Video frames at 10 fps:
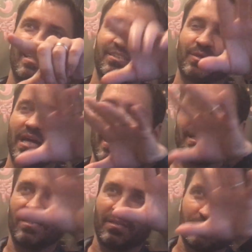And you
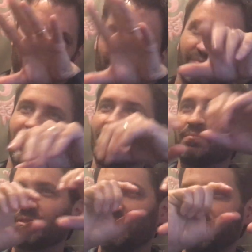add up how
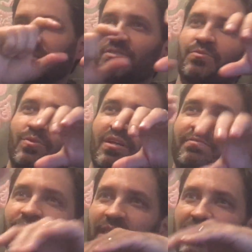much space is
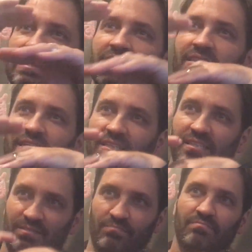required for each kind
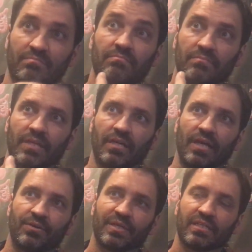of
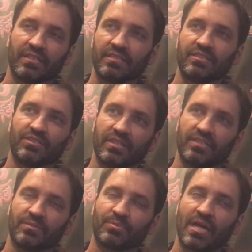area
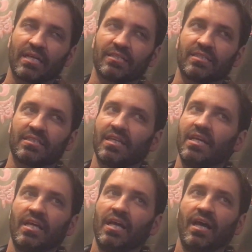in your practice.
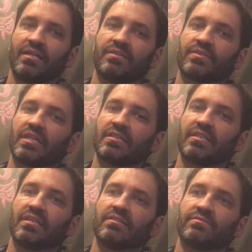I never got to
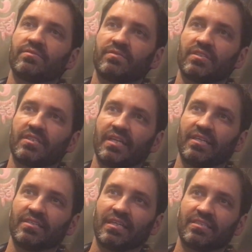that level of
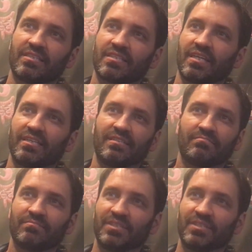detail. I just kind of,